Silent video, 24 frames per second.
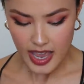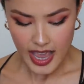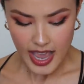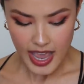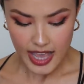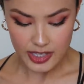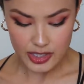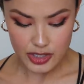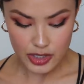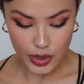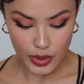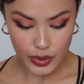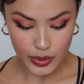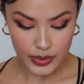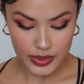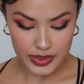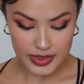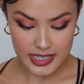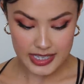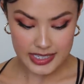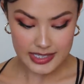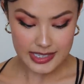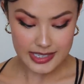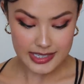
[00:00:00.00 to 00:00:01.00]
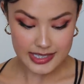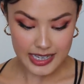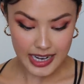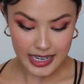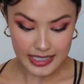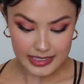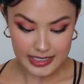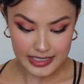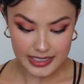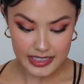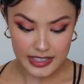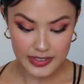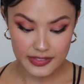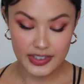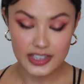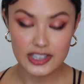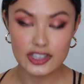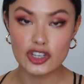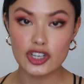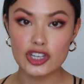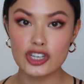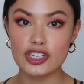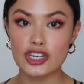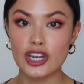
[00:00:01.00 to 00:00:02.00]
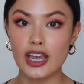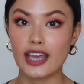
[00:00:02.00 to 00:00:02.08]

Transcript: And so this is technically vintage.